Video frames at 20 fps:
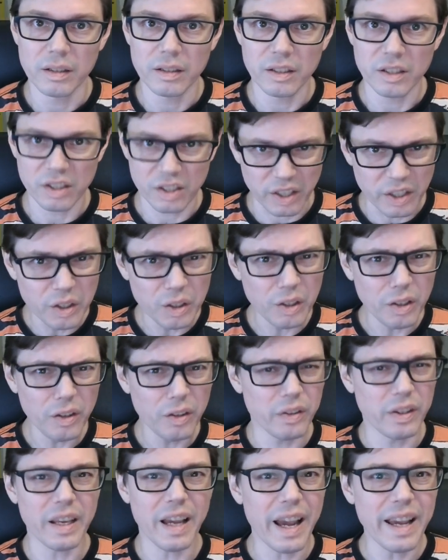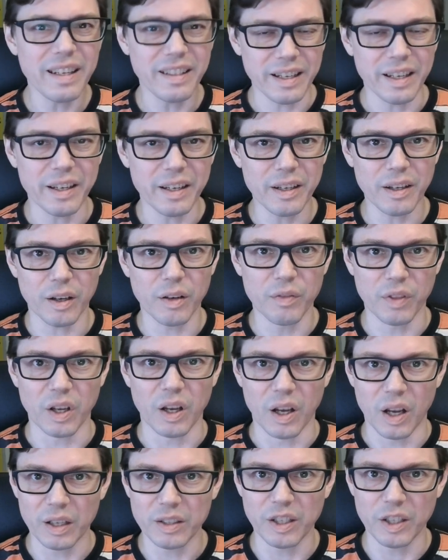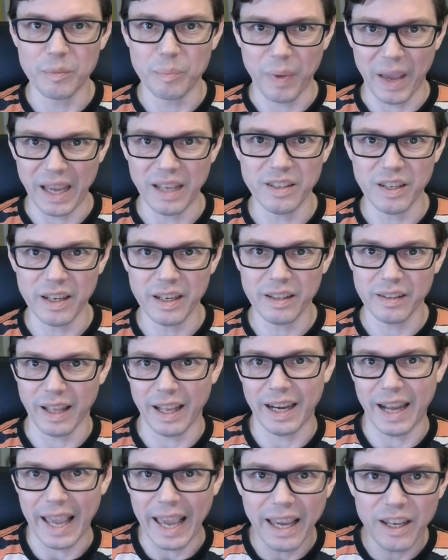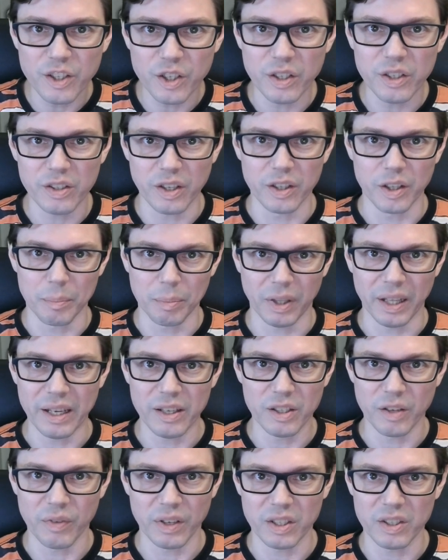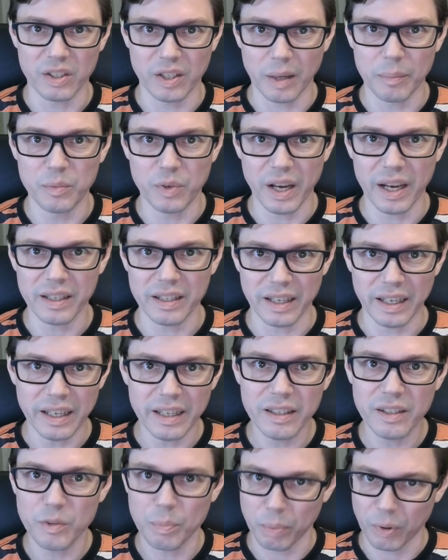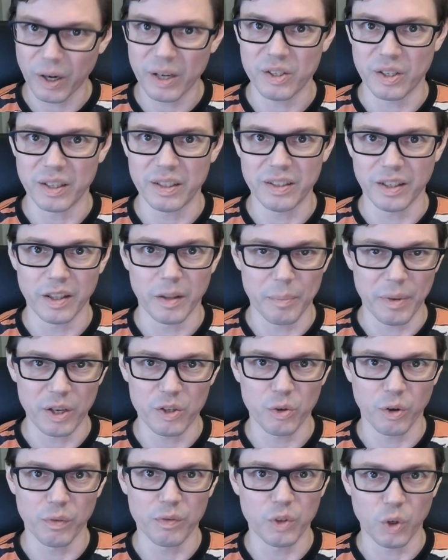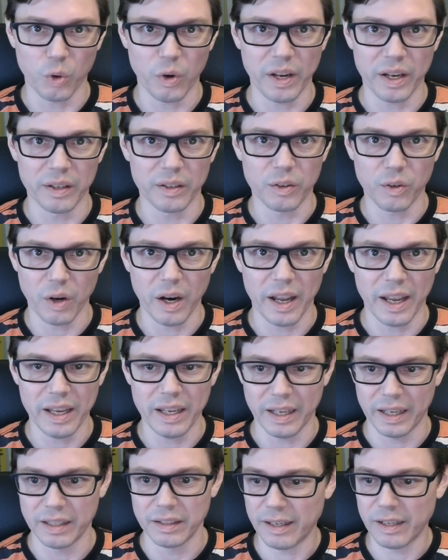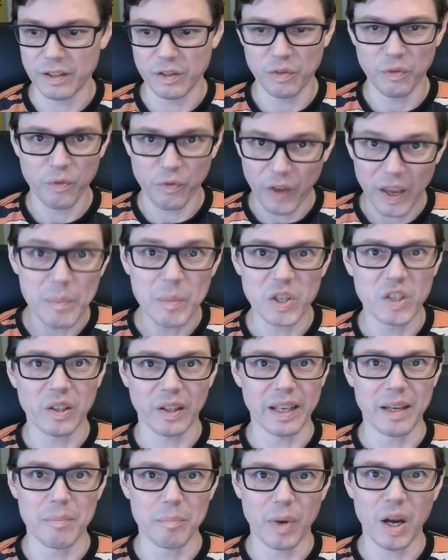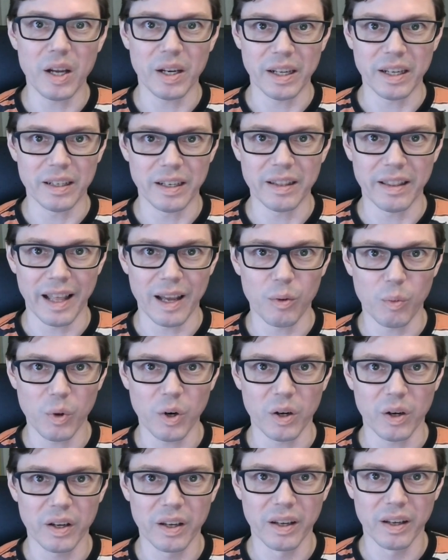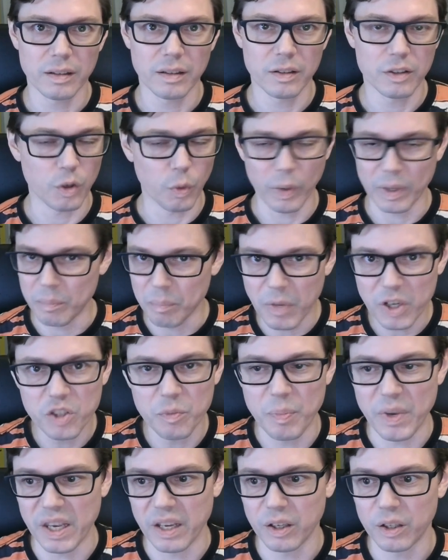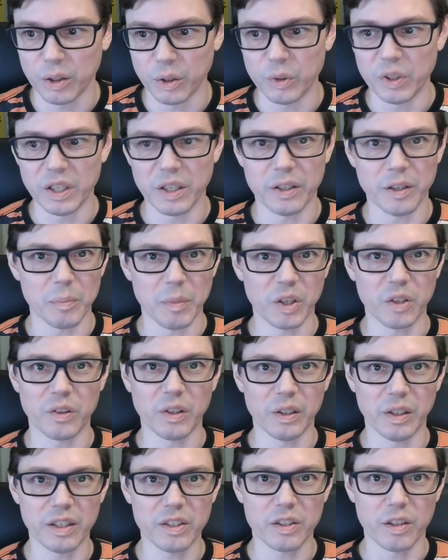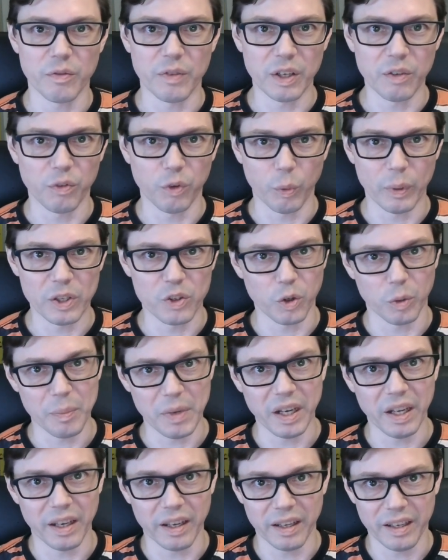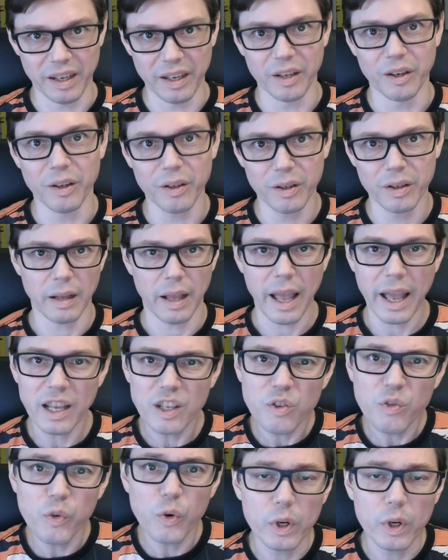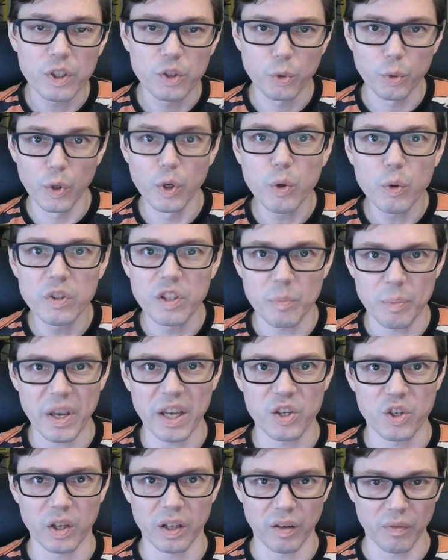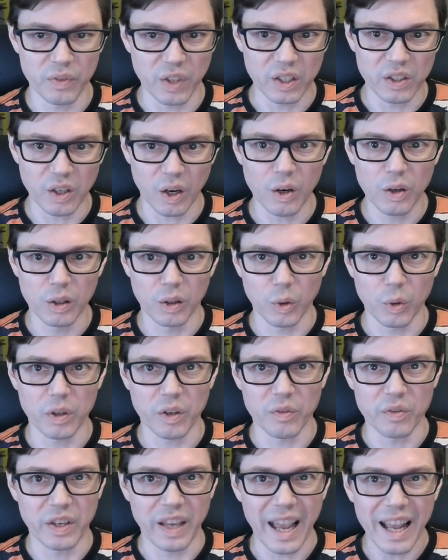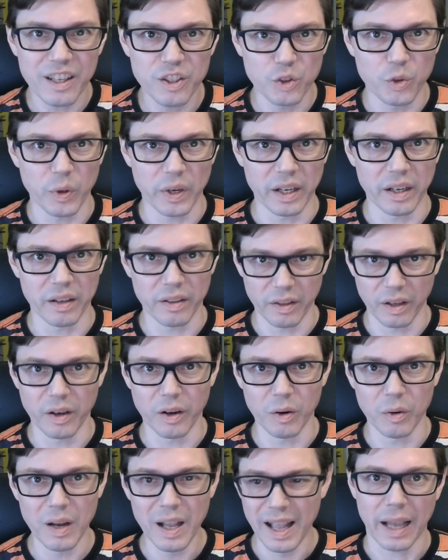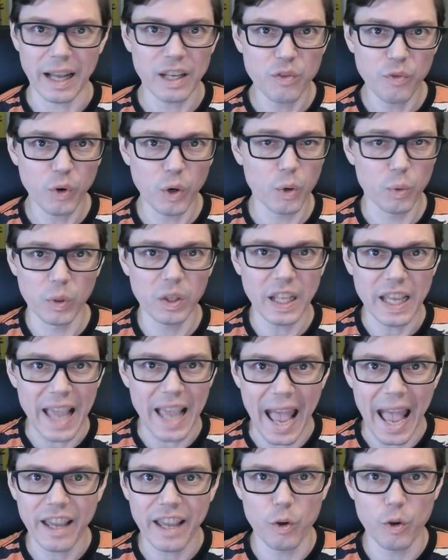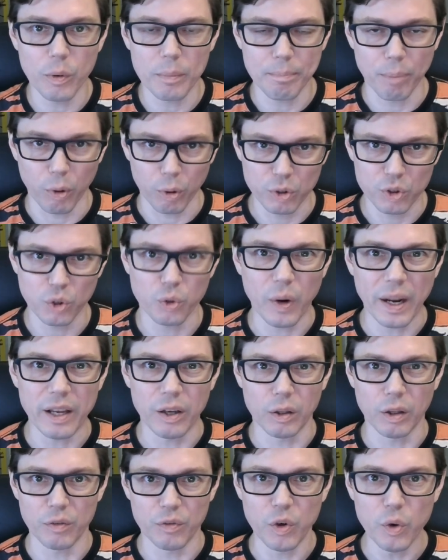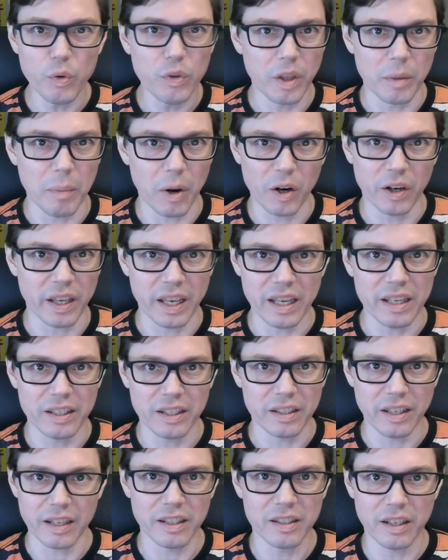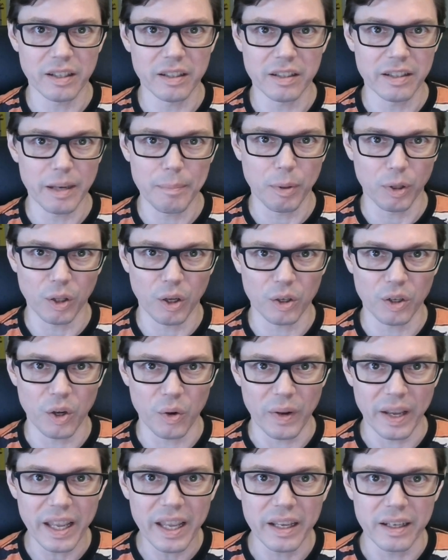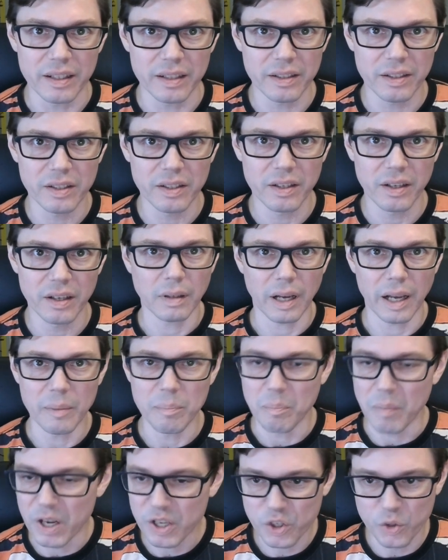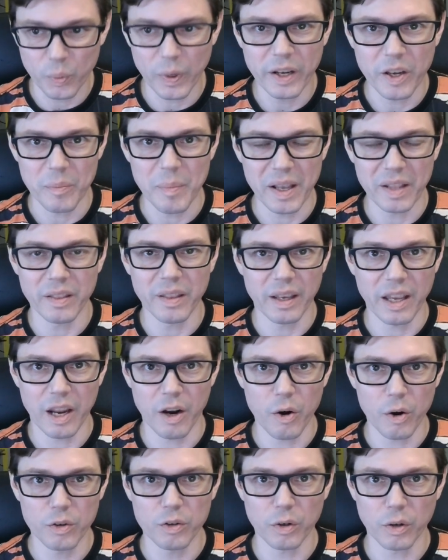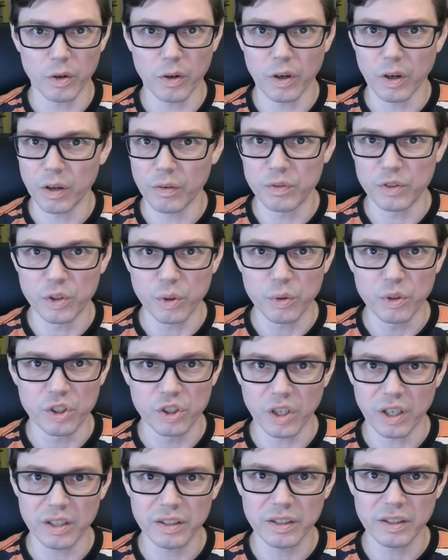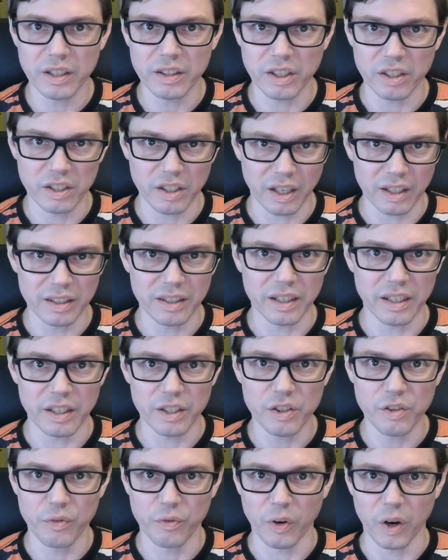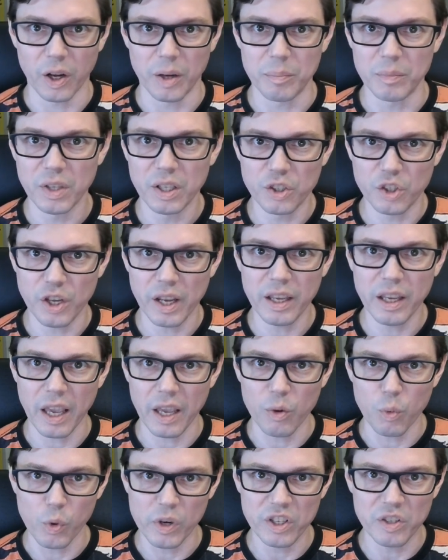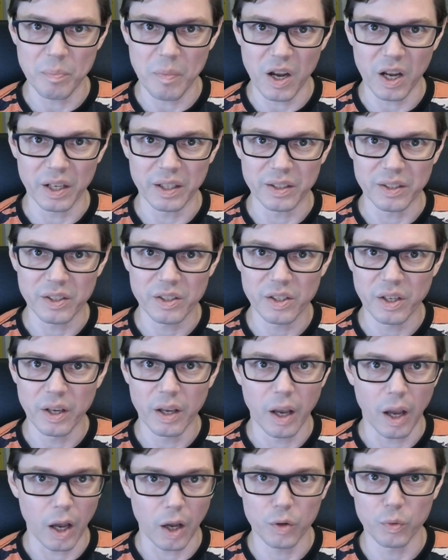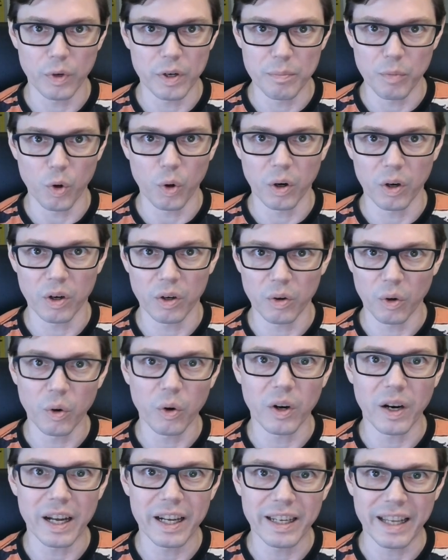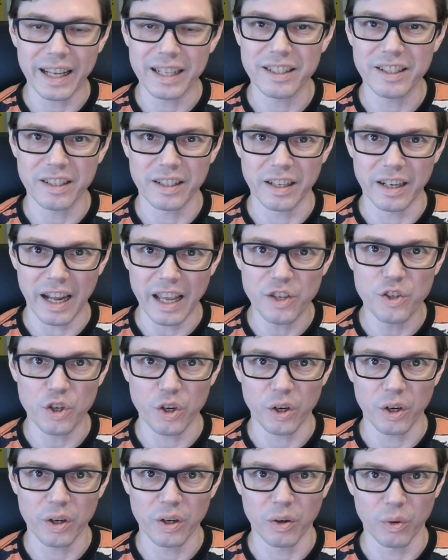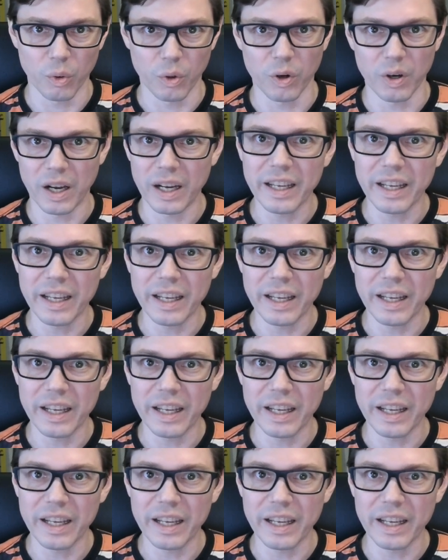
Still, the idea of the haunted painting that ages in the place of its subject is present in the Picture of Dorian Gray and is famously embodied in that work. so it must be included among the list of influential media here. As a true depiction of the Darklord of Ghastria, though, as for a really accurate portrayal of who the Marquis Stezen de Palerno is, I must recommend the character of Duke Jean de Cesantis from J.K. Huysmans' A Rebours, or Against Nature, or